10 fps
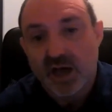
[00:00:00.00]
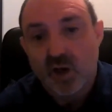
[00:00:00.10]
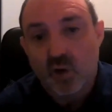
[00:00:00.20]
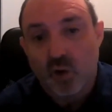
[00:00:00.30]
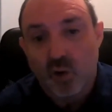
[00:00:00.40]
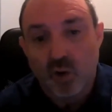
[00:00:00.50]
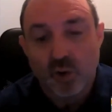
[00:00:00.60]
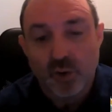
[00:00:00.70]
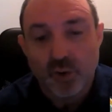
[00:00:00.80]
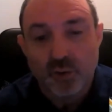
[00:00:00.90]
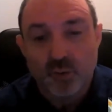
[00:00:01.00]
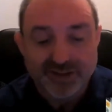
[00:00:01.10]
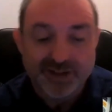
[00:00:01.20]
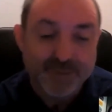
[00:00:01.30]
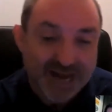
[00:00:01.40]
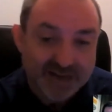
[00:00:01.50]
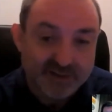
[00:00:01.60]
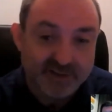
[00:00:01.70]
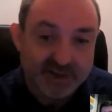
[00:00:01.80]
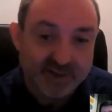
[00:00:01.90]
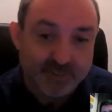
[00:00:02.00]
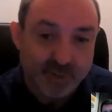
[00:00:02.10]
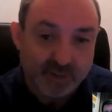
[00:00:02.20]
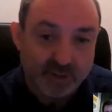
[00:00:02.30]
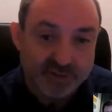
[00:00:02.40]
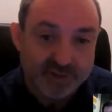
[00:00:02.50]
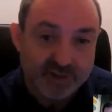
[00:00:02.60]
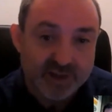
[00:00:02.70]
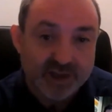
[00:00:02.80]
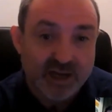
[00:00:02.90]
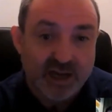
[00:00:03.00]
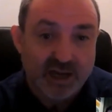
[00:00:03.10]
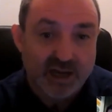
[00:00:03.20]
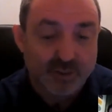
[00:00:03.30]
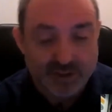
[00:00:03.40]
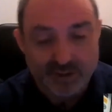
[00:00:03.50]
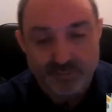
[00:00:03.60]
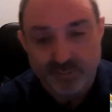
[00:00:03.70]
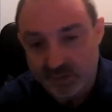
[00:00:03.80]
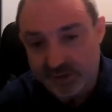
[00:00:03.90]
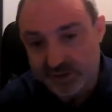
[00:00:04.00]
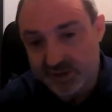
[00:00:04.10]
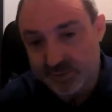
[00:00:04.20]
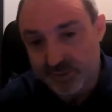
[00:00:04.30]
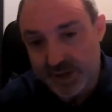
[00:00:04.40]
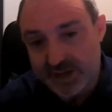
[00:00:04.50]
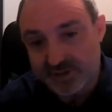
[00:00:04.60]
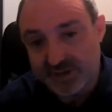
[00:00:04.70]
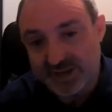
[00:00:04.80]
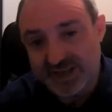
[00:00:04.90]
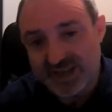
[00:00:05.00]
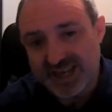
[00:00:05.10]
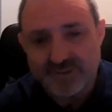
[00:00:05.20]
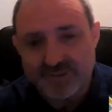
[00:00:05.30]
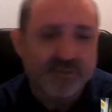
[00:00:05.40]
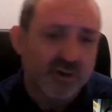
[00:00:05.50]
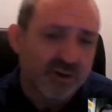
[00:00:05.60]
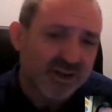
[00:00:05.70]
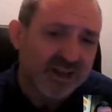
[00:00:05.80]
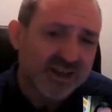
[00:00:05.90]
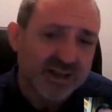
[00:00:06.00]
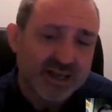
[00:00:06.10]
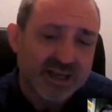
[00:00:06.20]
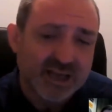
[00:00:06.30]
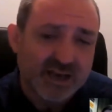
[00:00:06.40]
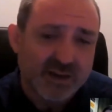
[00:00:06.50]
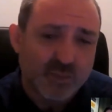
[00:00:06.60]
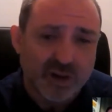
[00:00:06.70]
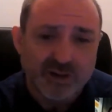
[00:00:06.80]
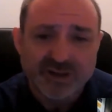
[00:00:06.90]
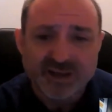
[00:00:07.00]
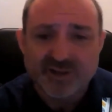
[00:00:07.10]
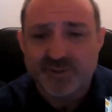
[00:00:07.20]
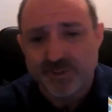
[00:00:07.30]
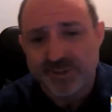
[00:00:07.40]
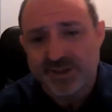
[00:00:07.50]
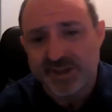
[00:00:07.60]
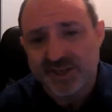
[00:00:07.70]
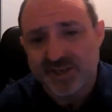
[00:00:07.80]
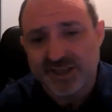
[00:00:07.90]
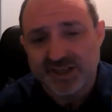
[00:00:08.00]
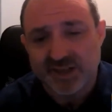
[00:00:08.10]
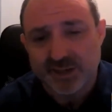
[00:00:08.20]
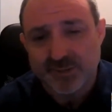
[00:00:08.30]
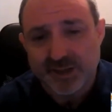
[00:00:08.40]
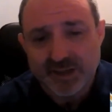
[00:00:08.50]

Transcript: or when they package it into bottles. With bottle conditioned beers, if they've got a wild yeast fermentation in them,